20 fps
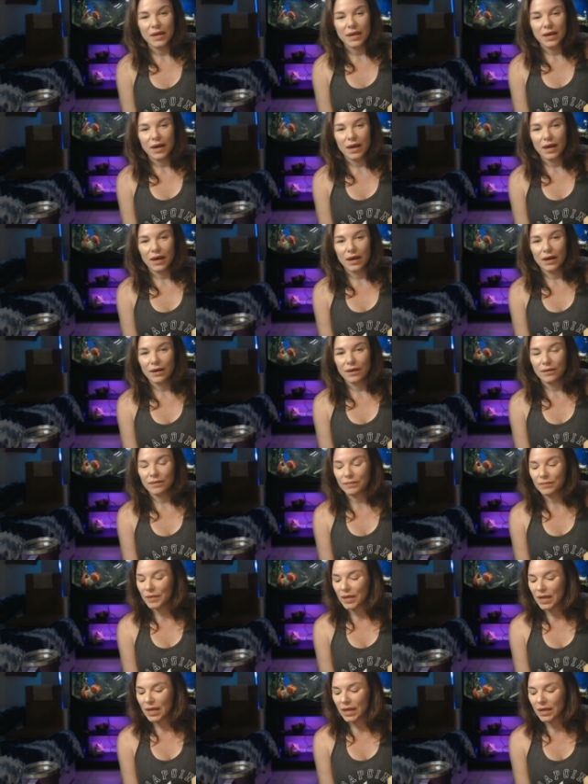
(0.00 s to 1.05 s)

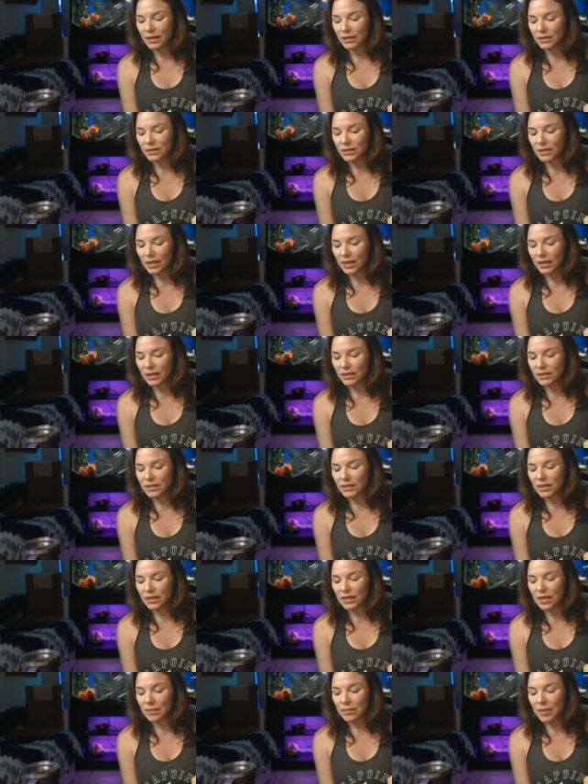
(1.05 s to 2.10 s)
and it's,
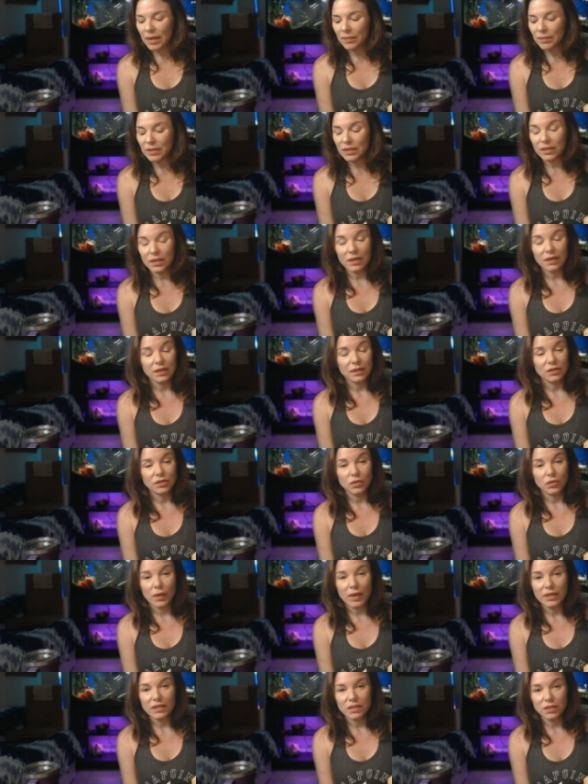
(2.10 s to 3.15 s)
they may be thinking
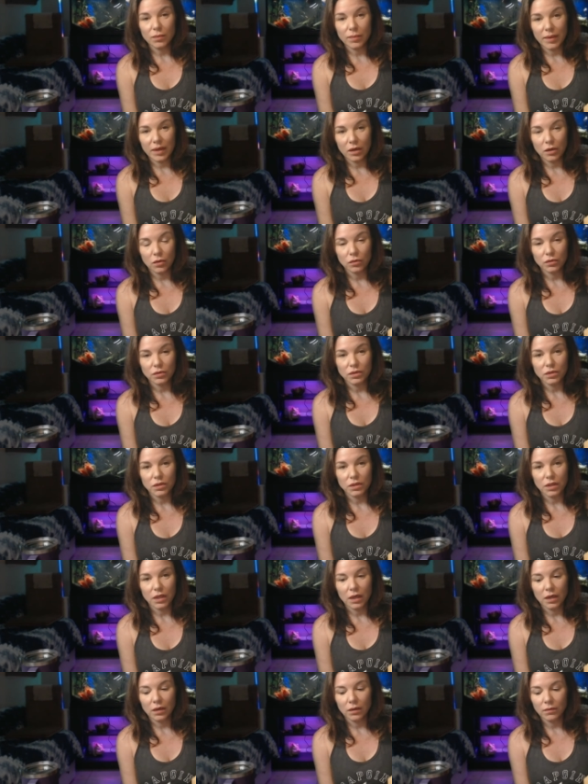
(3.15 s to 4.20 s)
twice about
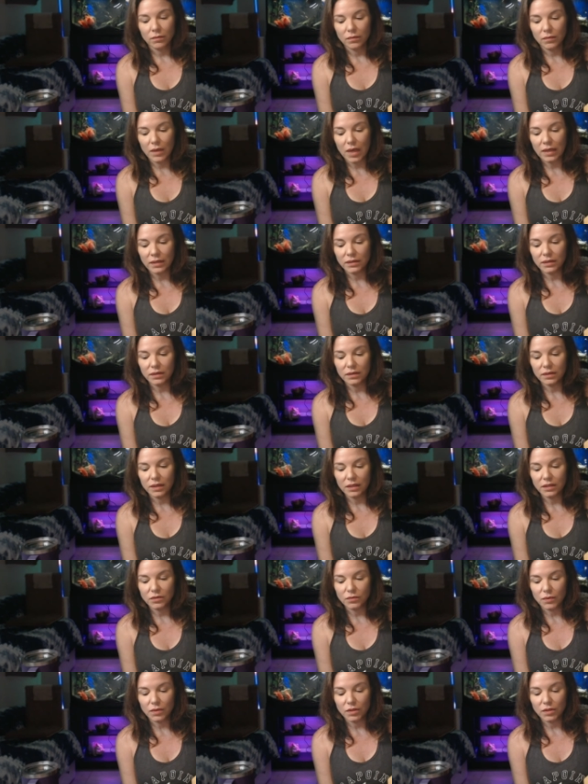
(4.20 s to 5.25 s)
ending
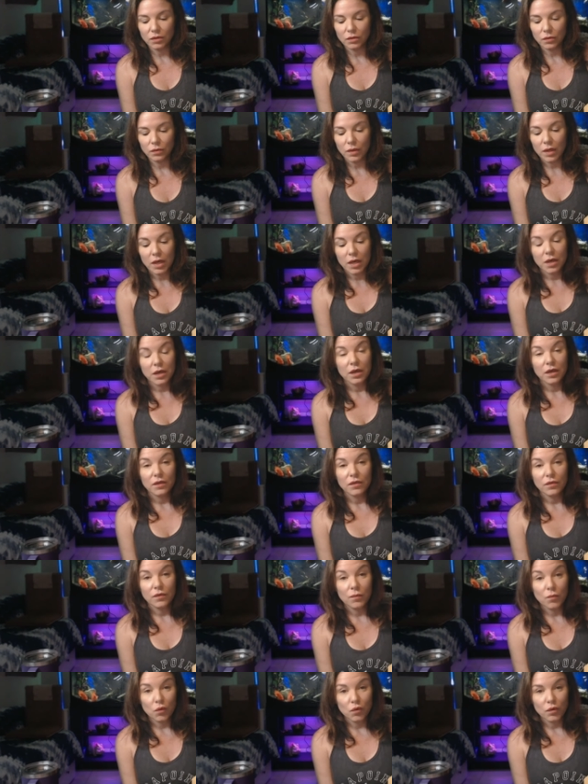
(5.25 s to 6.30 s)
things with you.
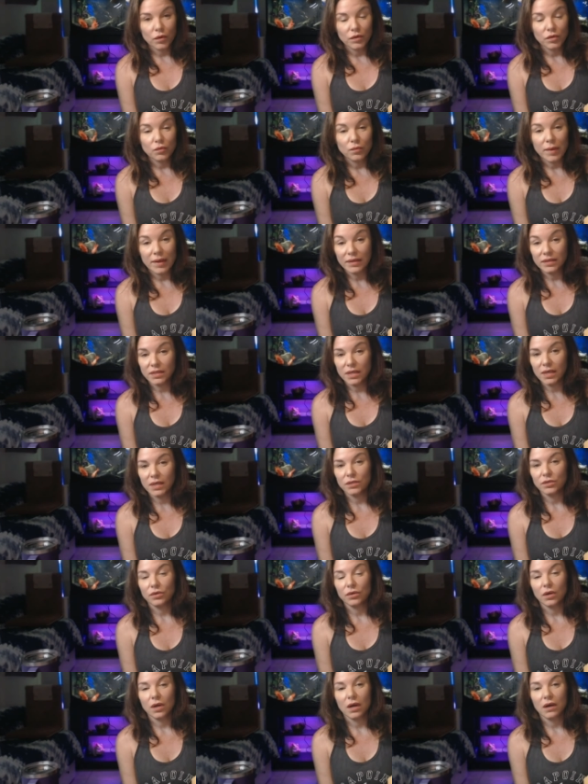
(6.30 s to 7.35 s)
The more you maintain
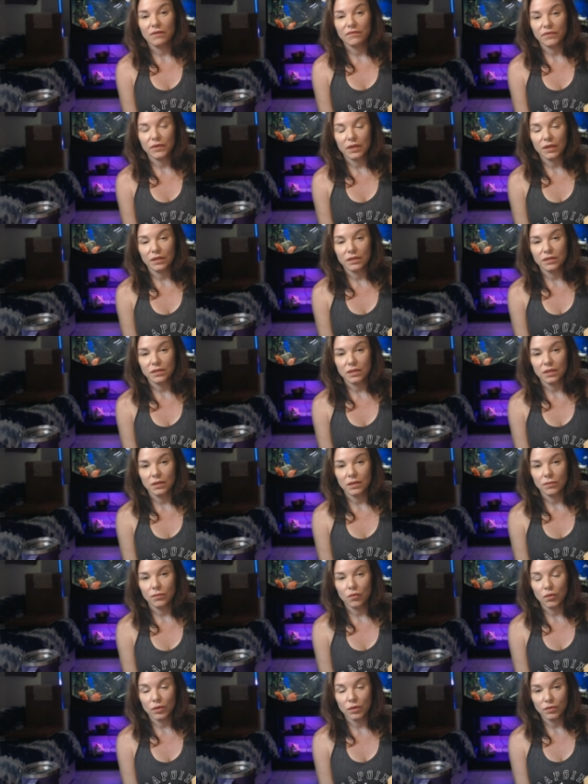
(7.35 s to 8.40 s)
your confidence and the
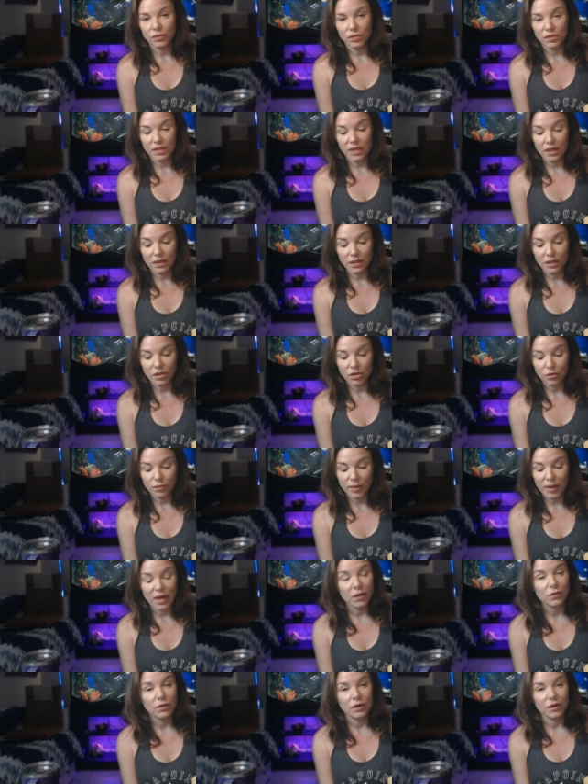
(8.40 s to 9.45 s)
more you stand in your
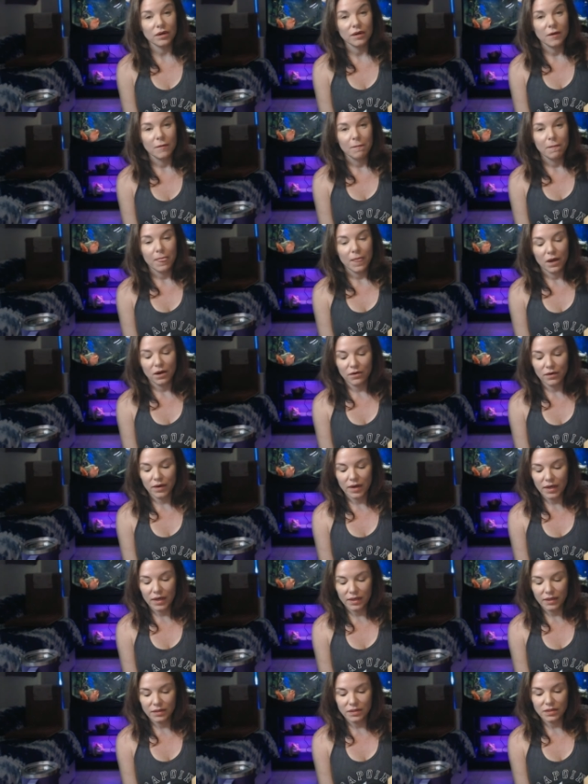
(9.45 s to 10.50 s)
power. All
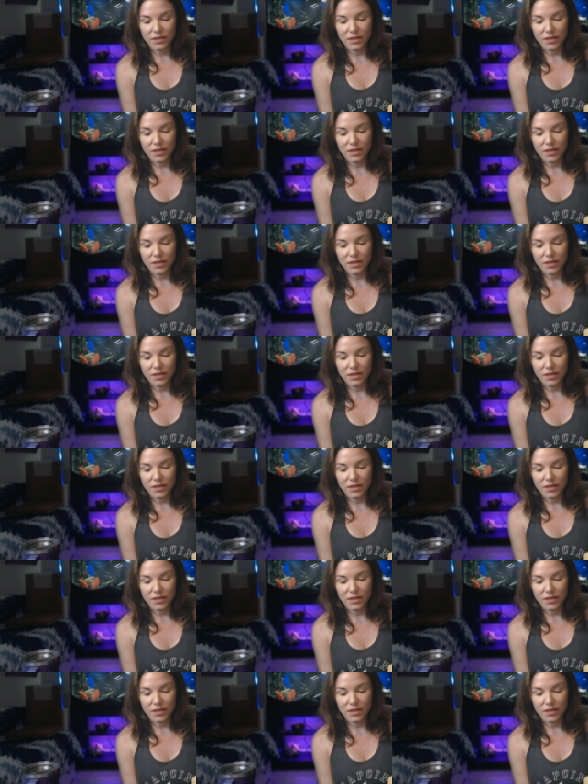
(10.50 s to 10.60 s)
right.